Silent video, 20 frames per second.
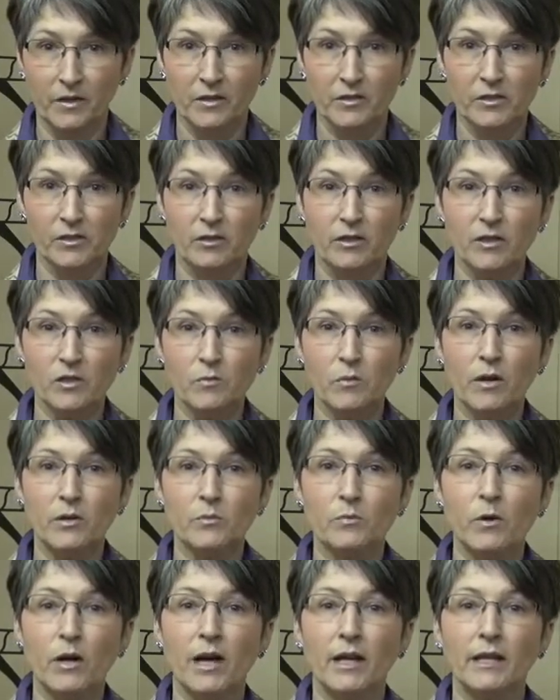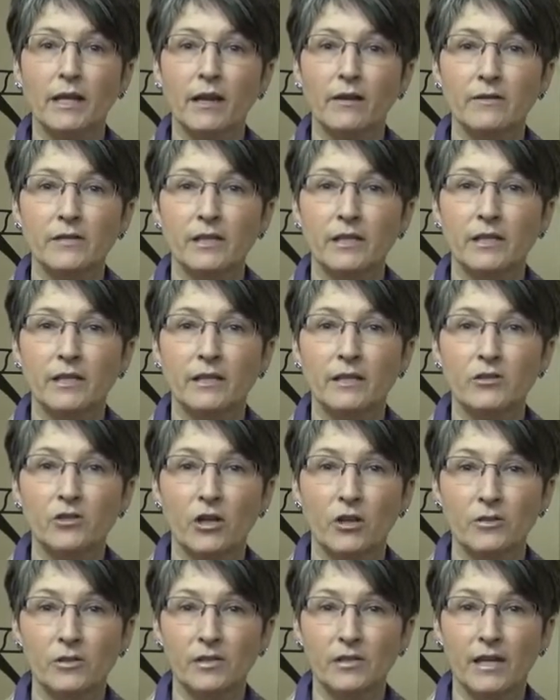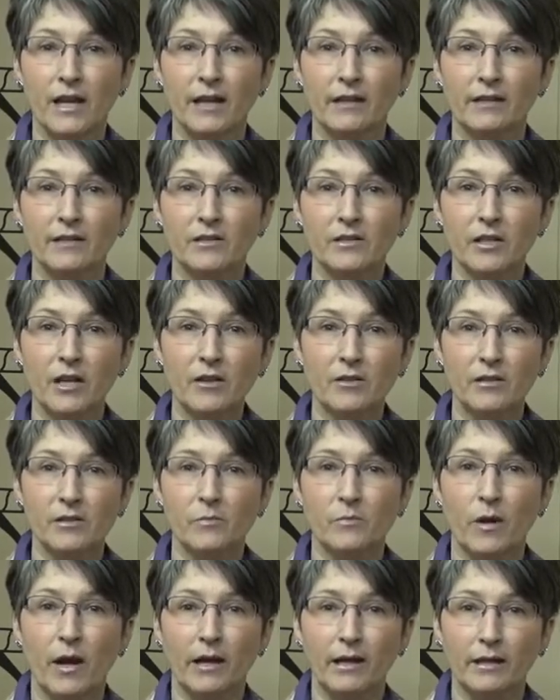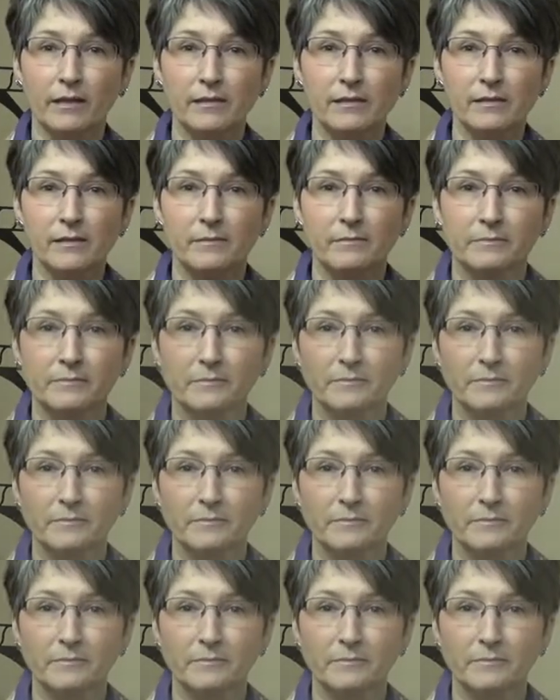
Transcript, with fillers: So let's watch Brian now as he shows us how to install these brackets.